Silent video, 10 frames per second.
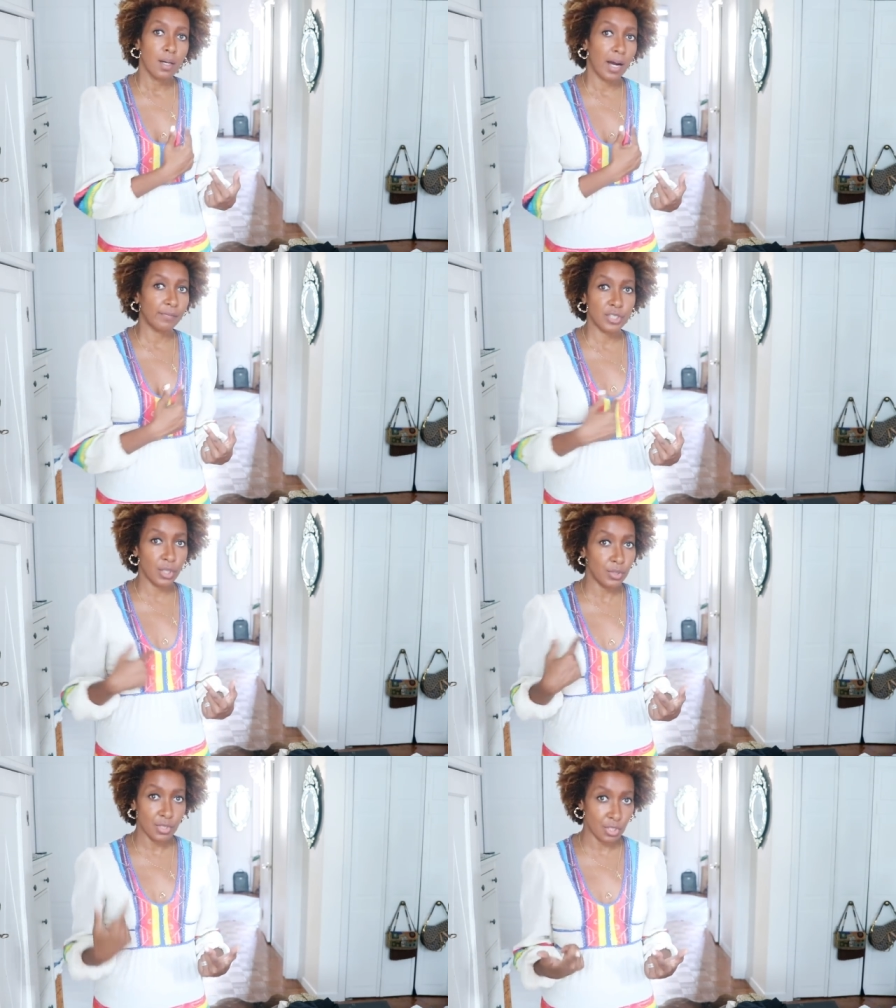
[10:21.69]
I've
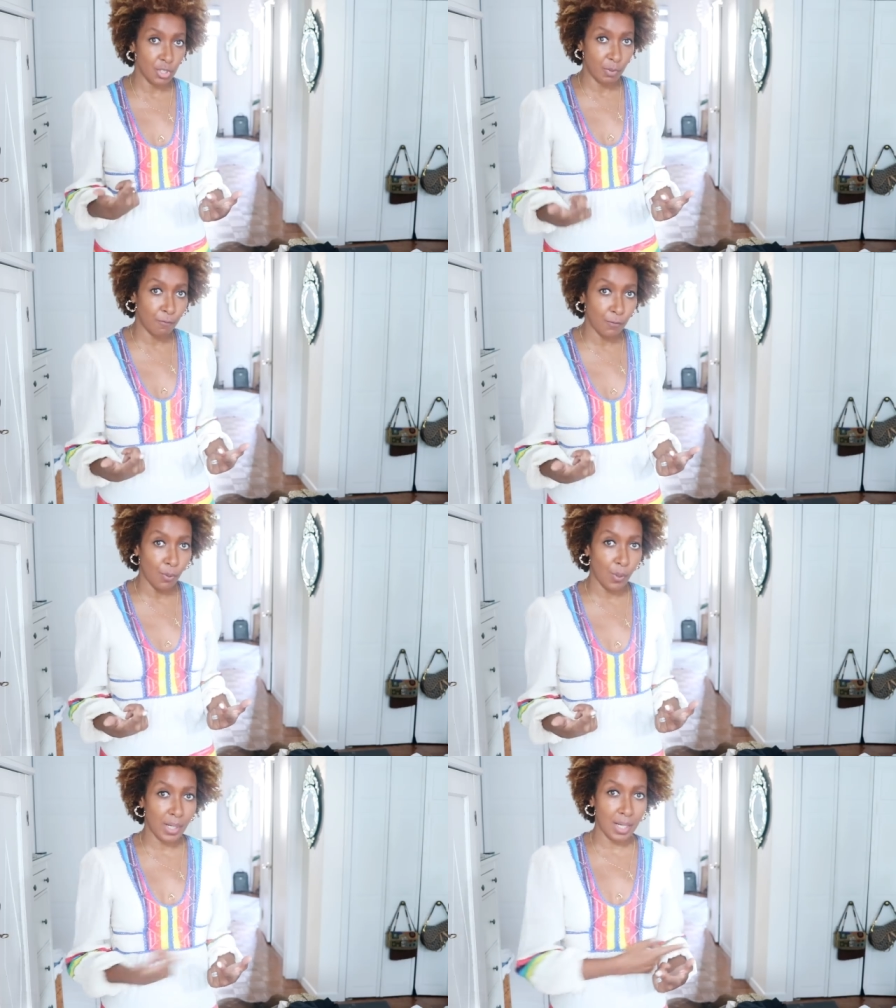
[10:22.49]
shown it to you
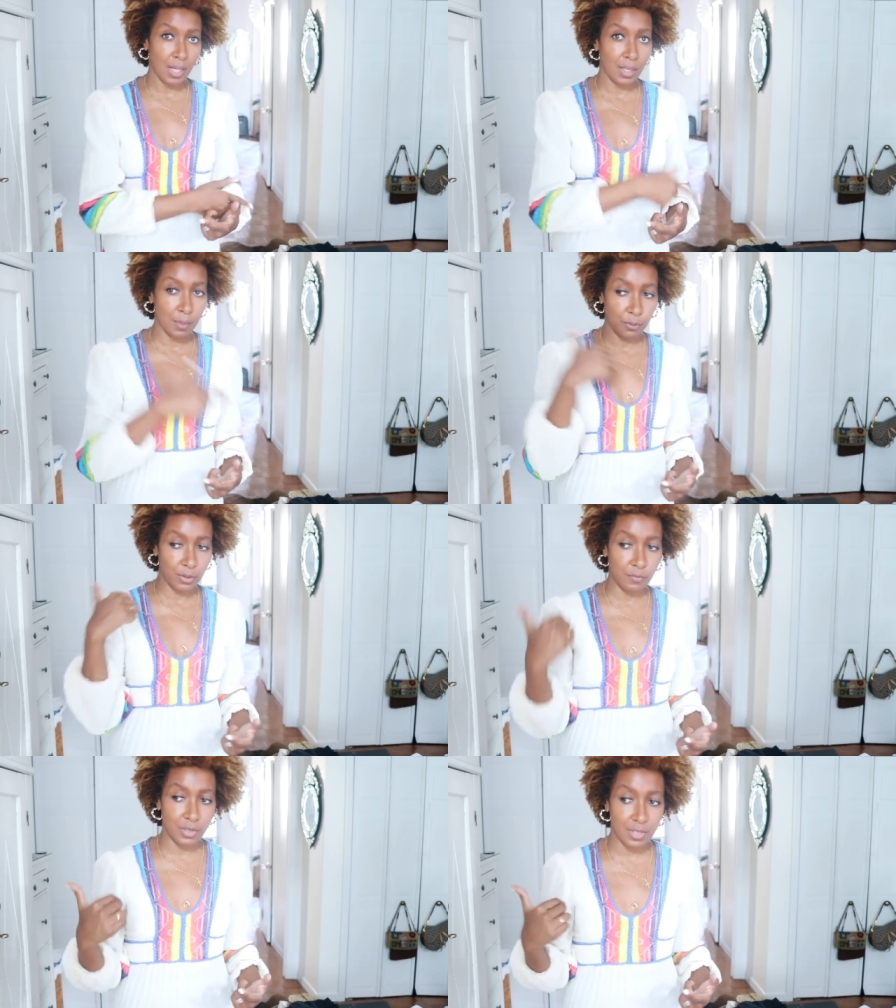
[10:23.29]
before in a
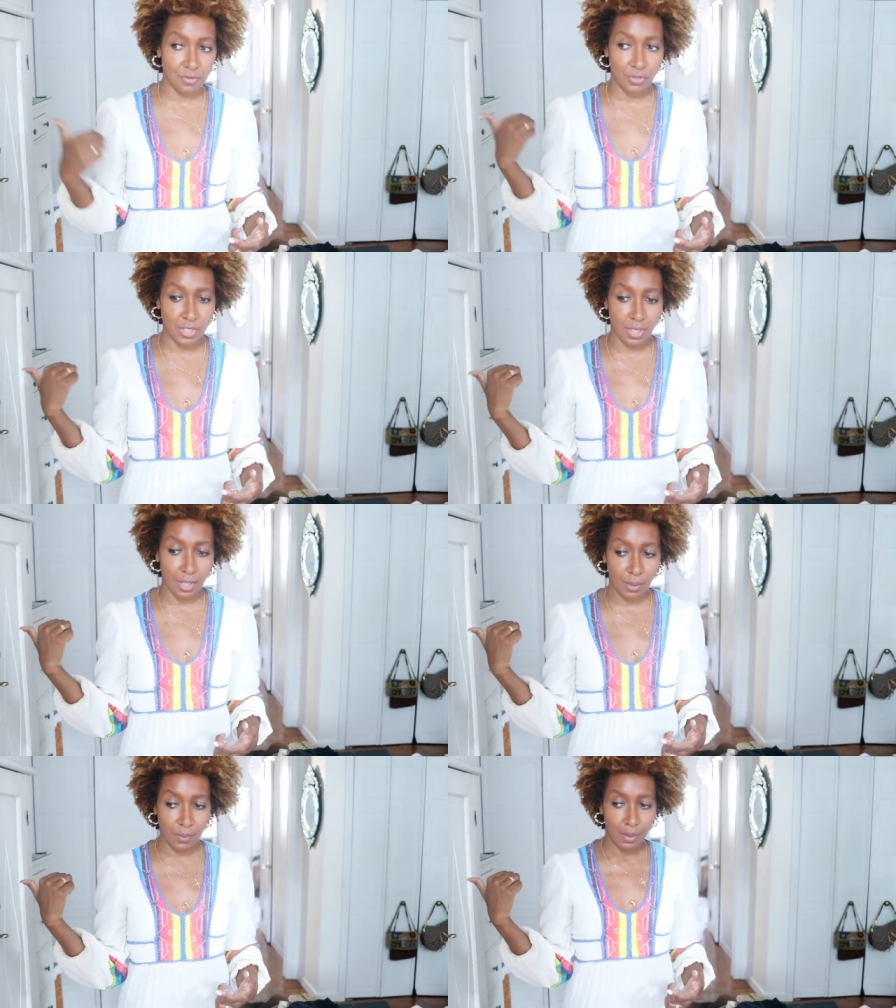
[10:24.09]
previous
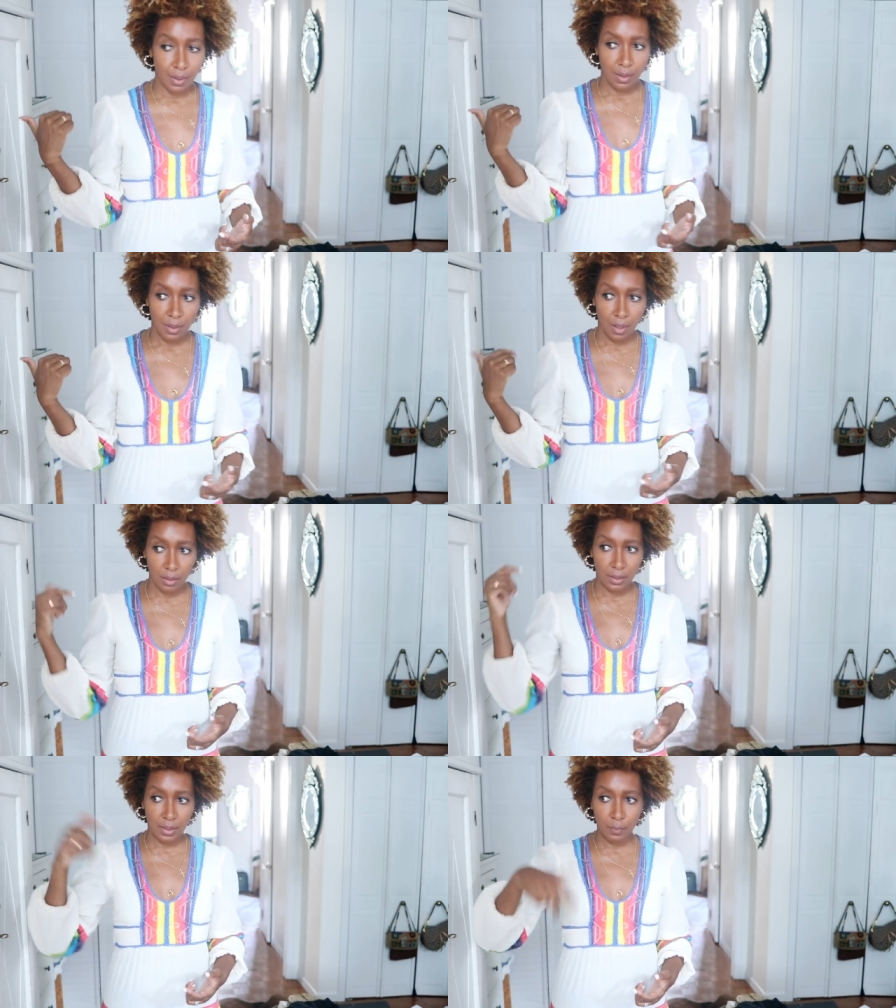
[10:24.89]
video. I'll
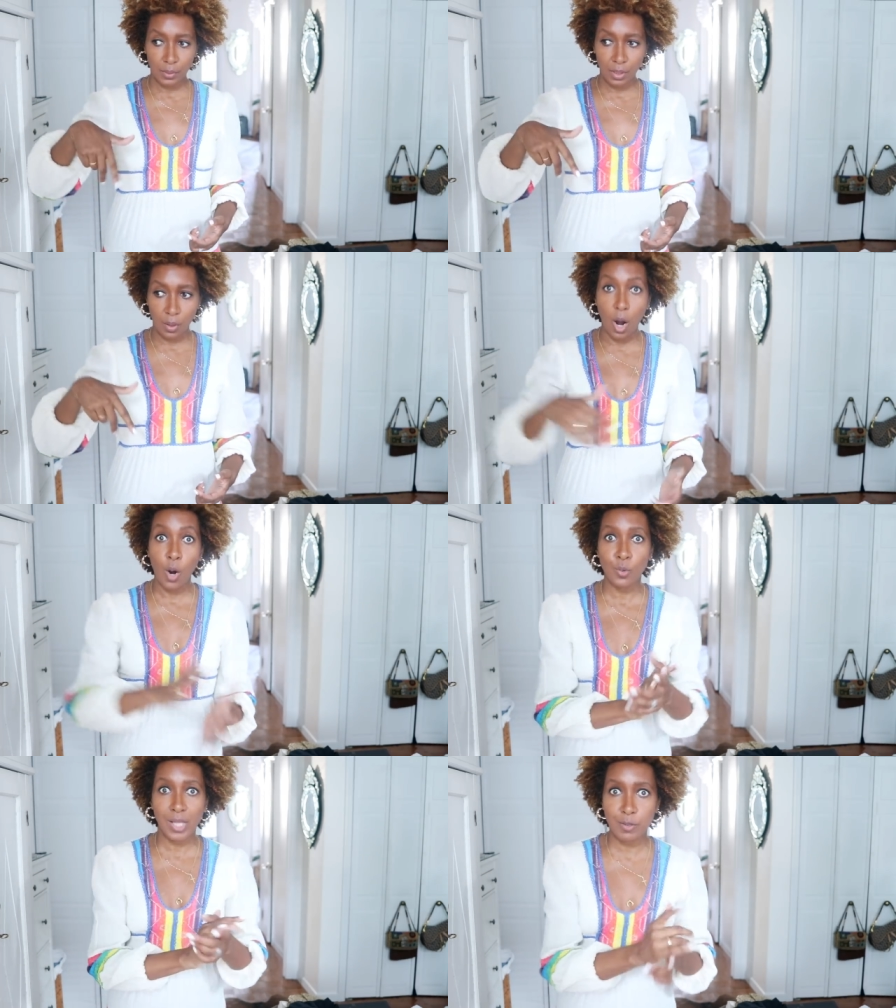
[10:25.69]
link it below.
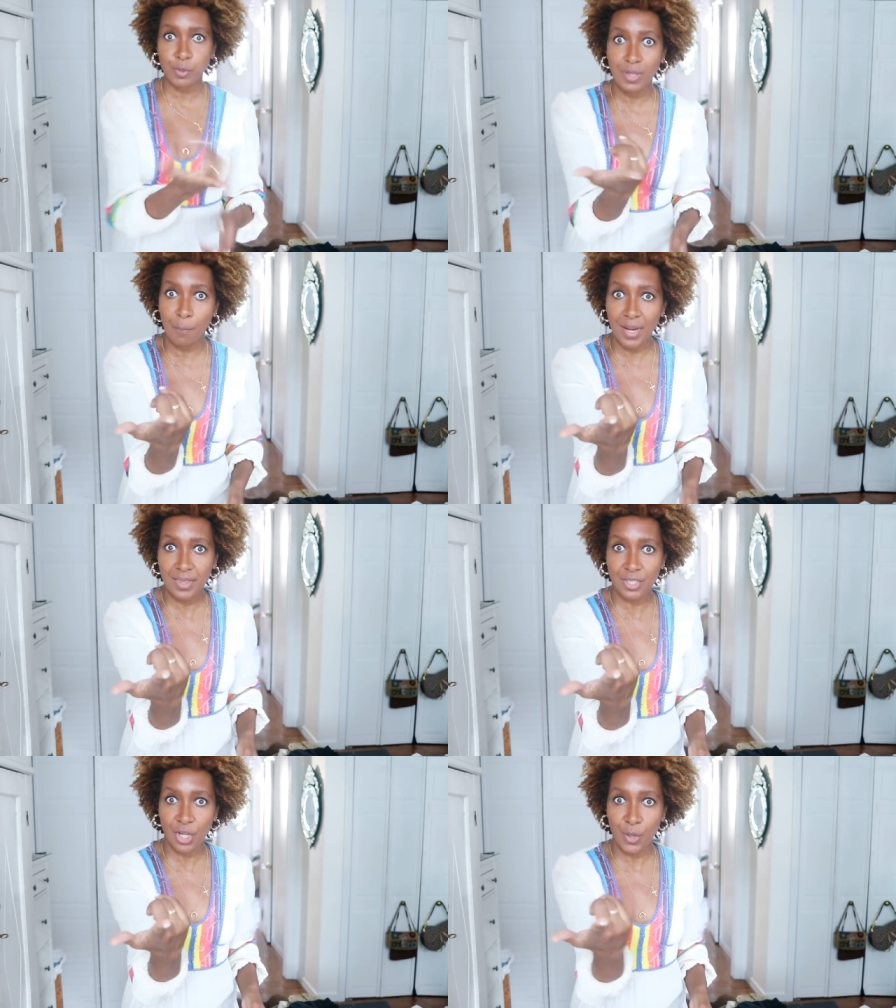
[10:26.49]
Oh, that was with the
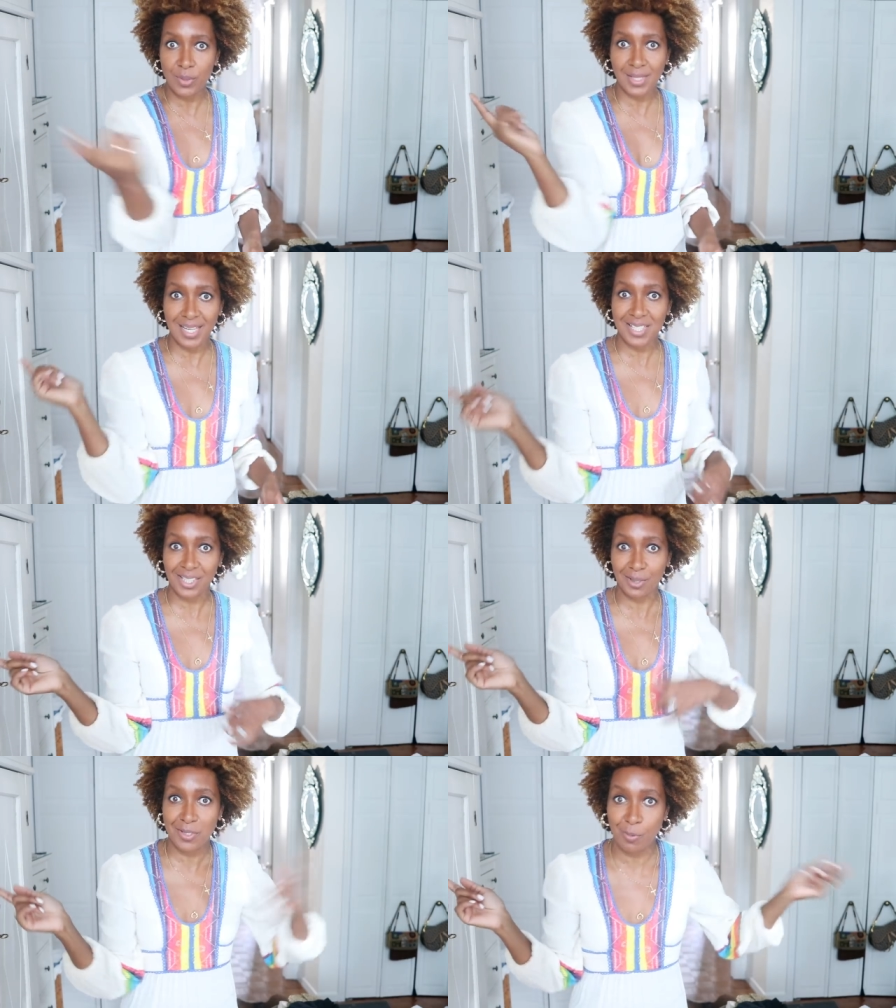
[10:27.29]
Beth Jones, East
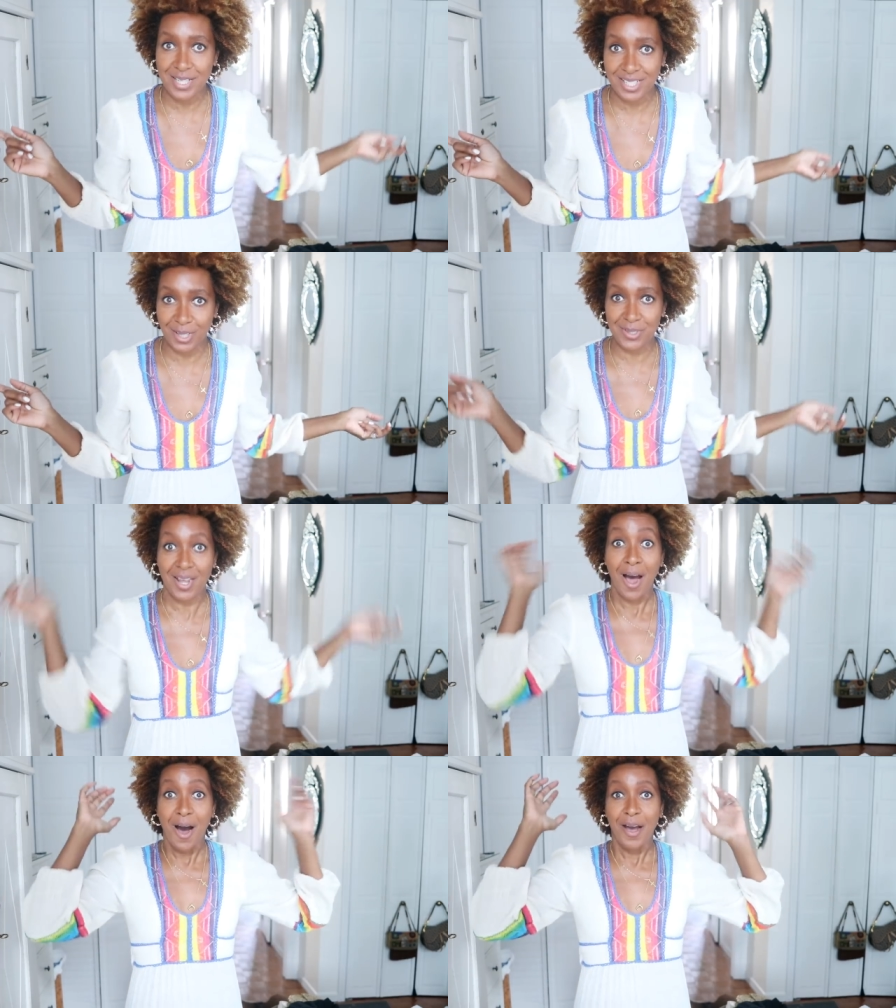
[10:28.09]
Coast, West Coast.
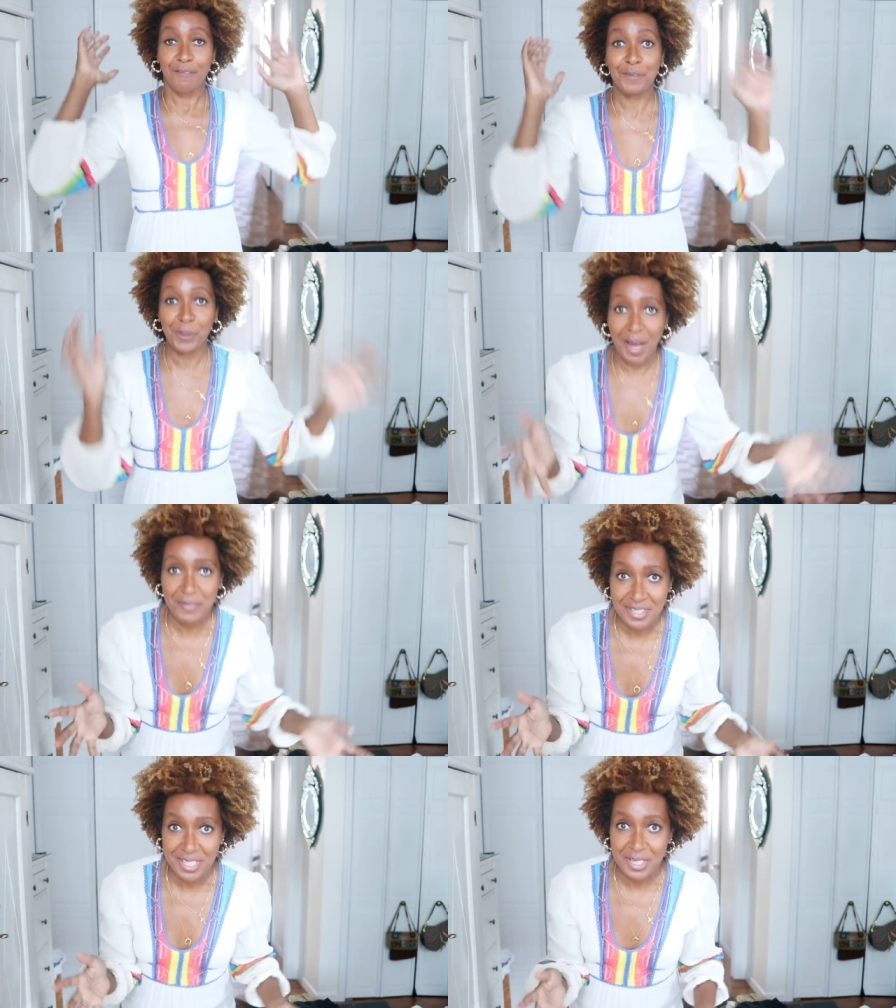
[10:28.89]
If you lot
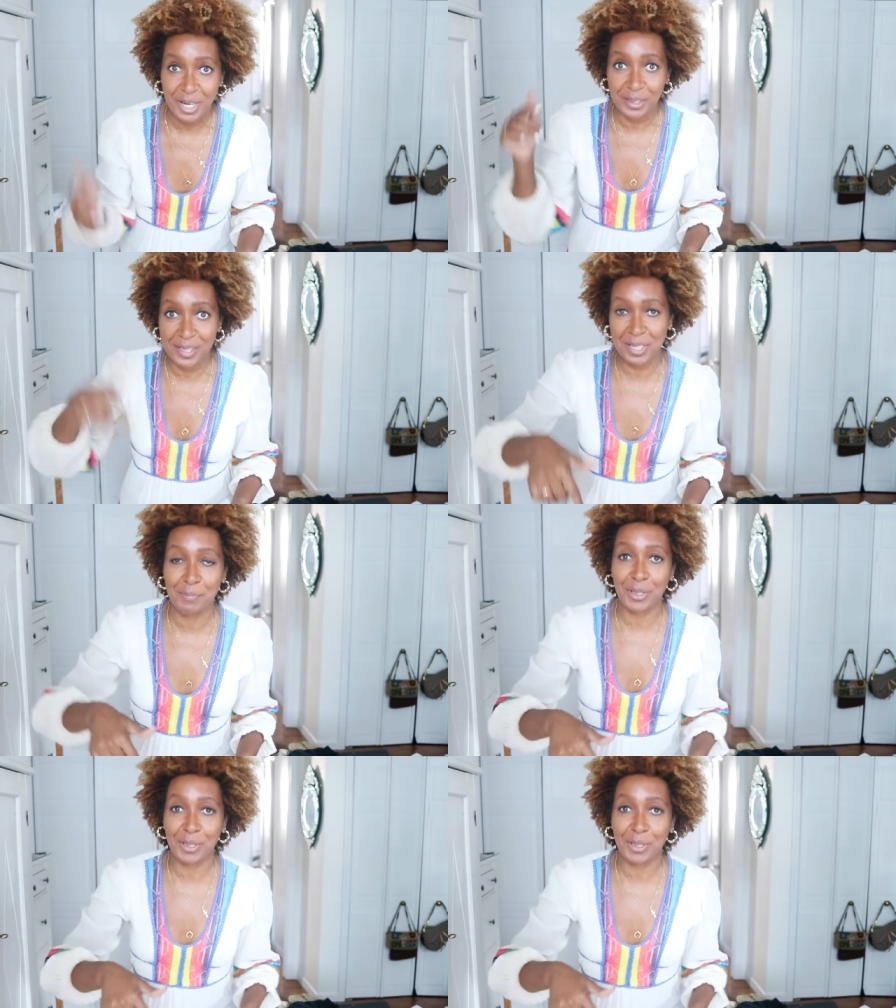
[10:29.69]
haven't seen it, I'll link it